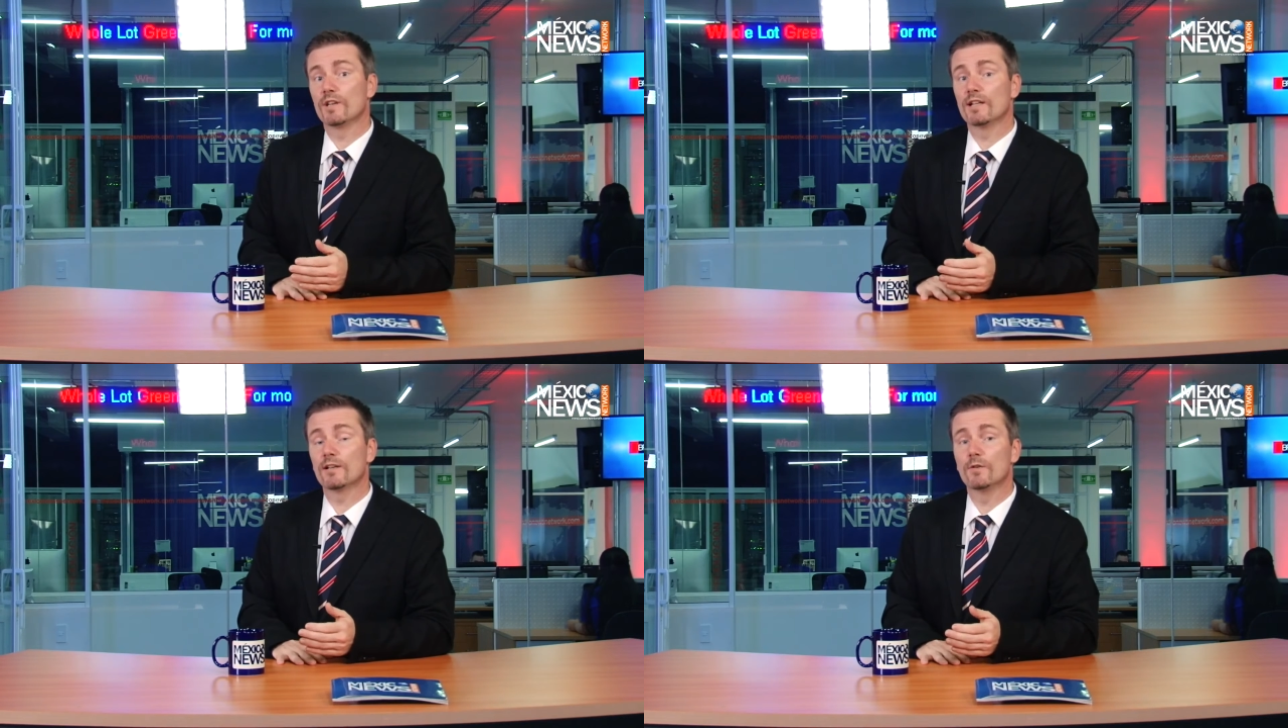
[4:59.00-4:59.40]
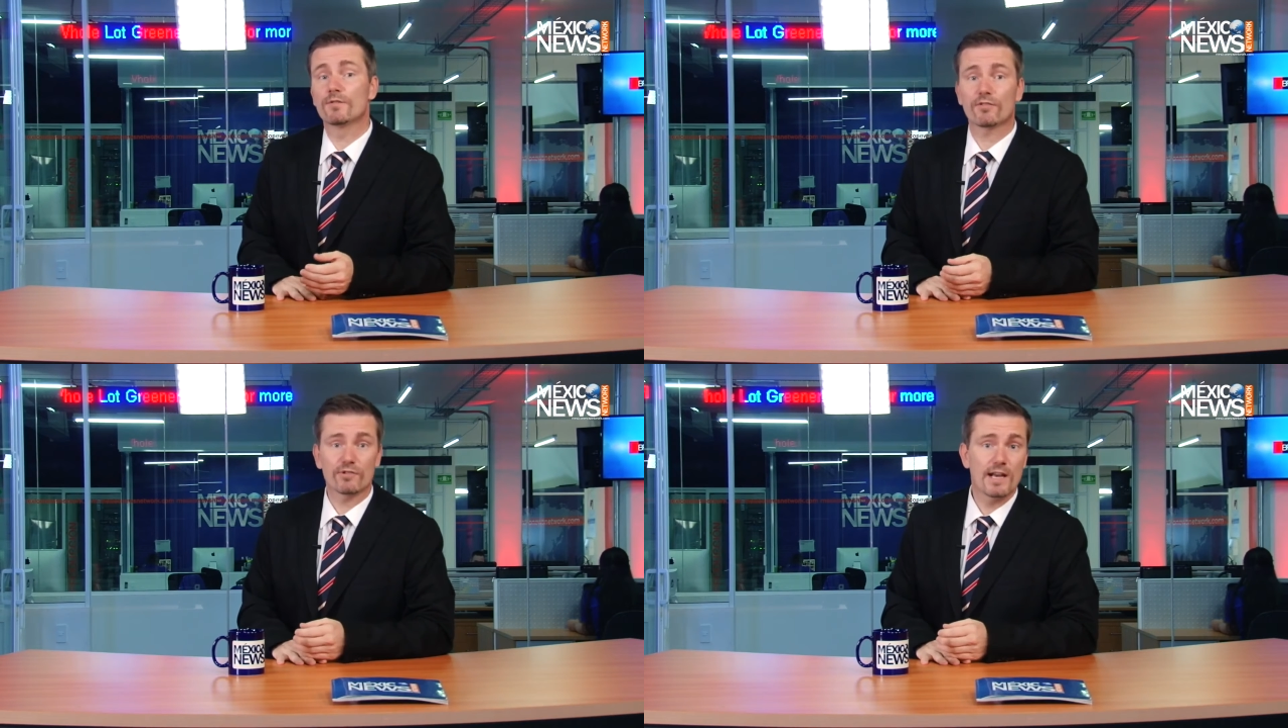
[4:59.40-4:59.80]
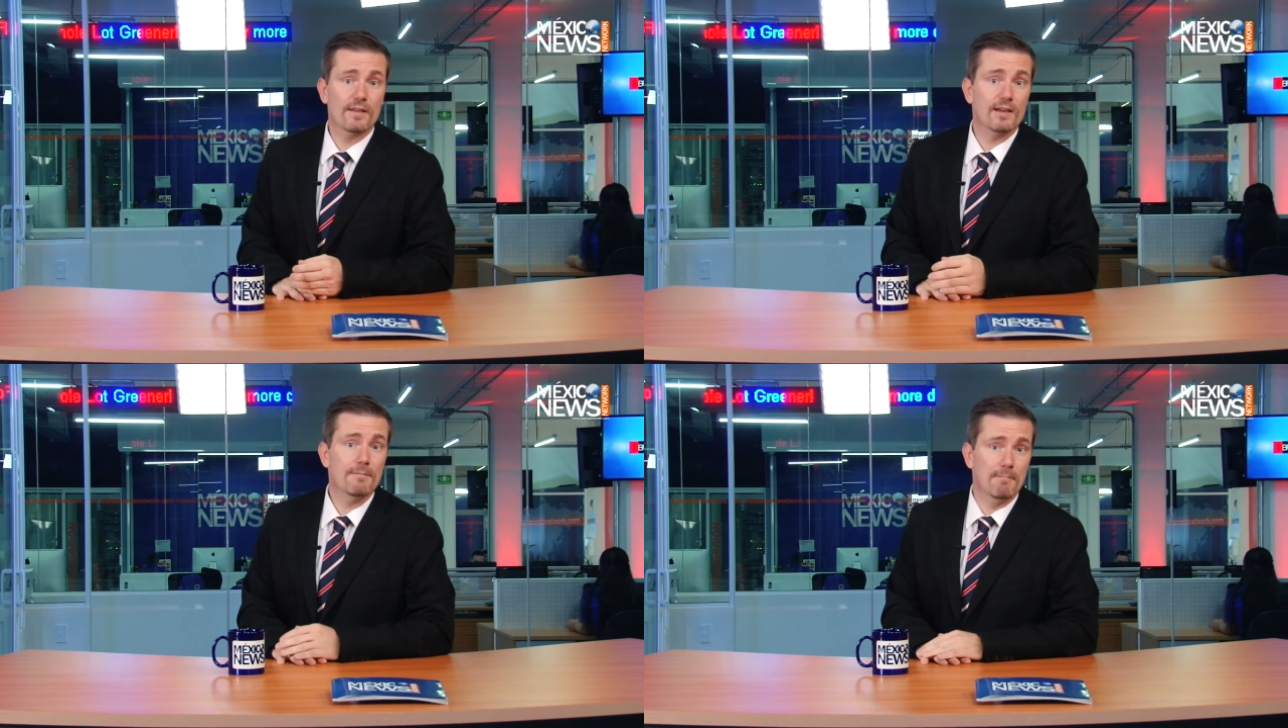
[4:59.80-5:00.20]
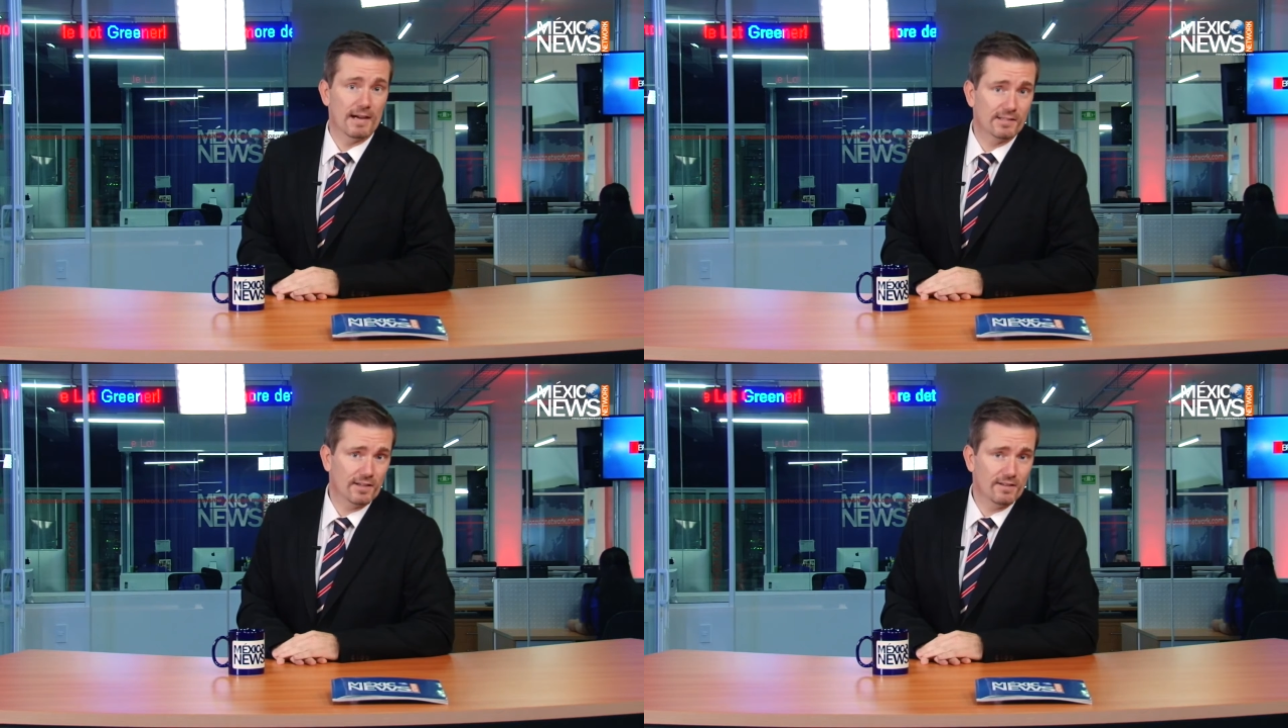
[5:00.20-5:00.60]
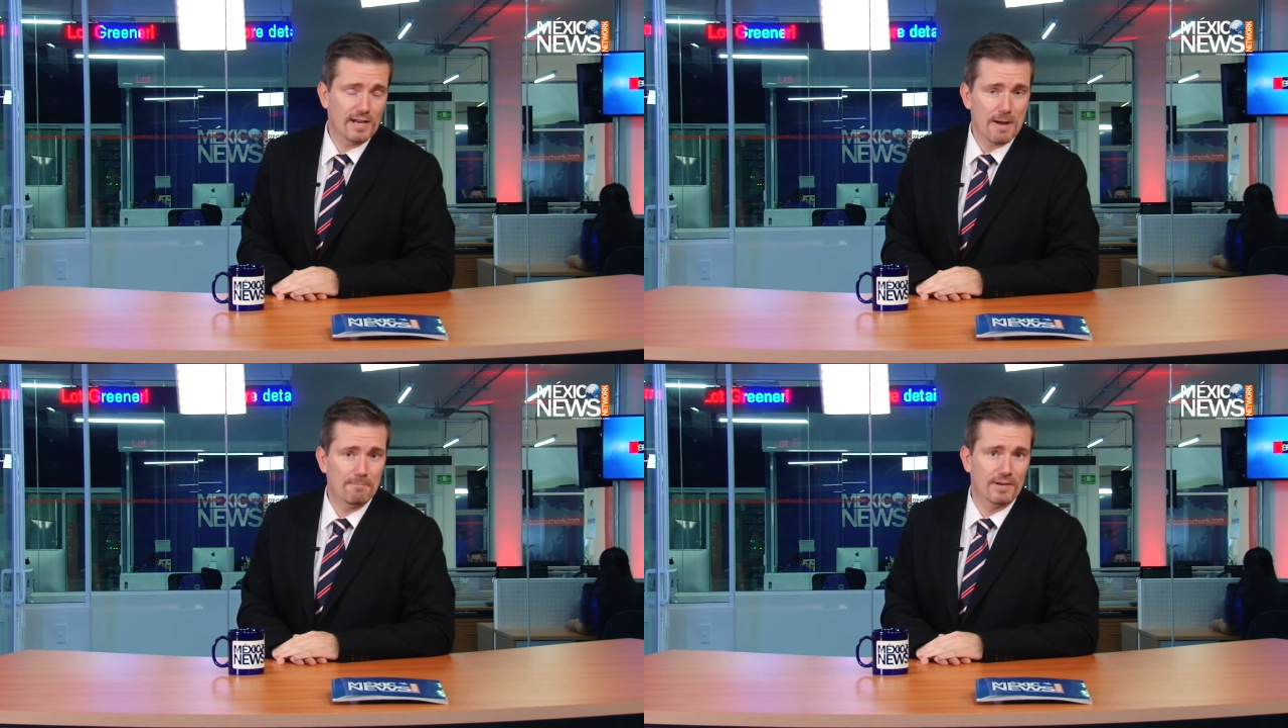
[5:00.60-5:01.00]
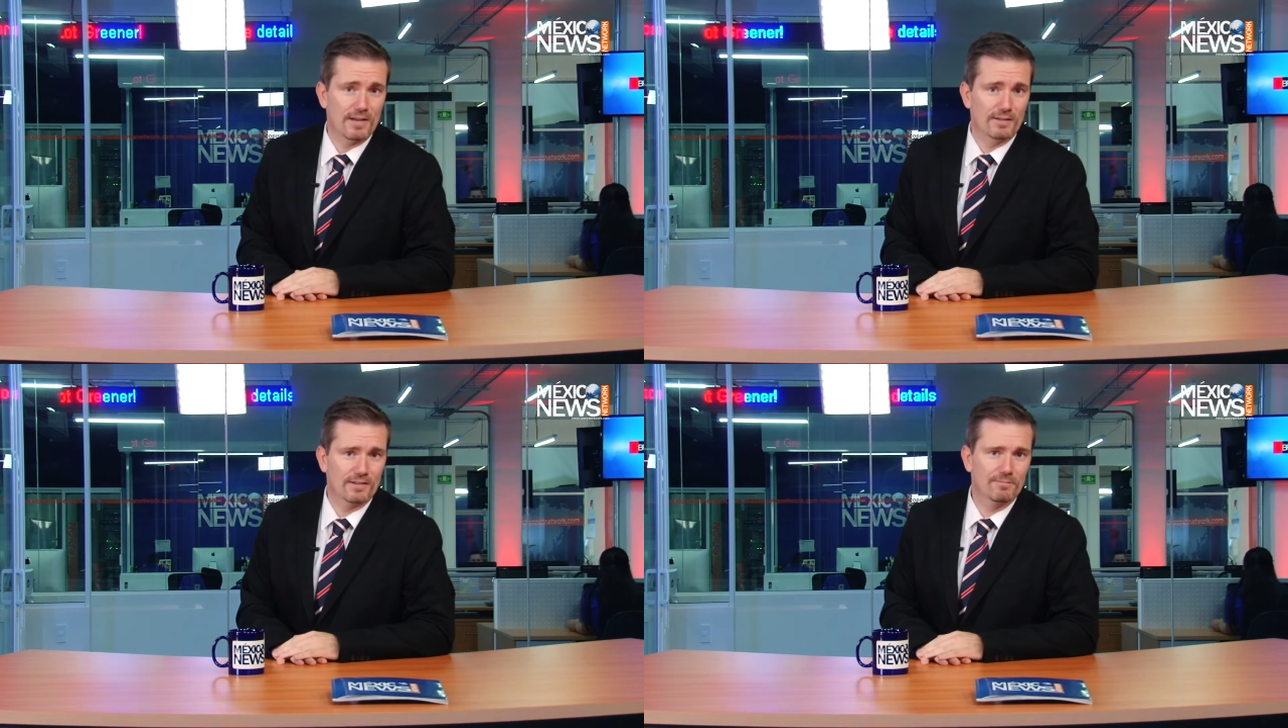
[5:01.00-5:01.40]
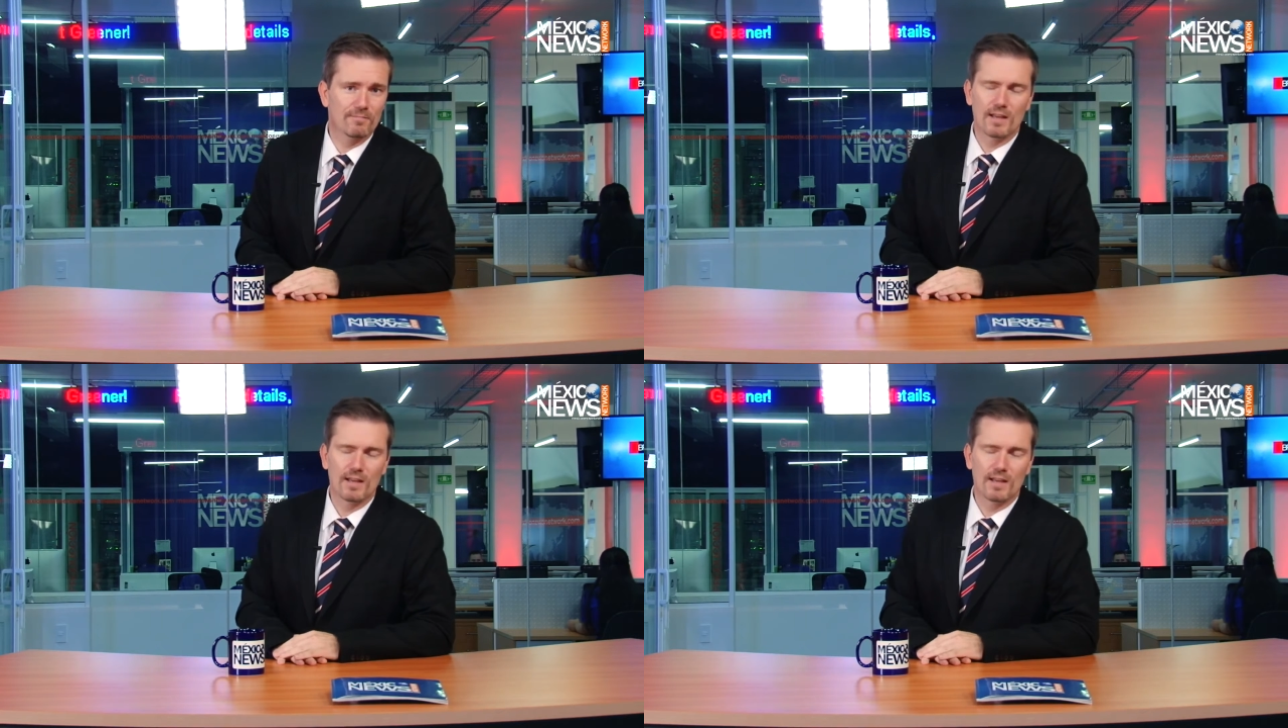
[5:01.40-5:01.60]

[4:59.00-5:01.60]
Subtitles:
would include 3 other Mexican companies.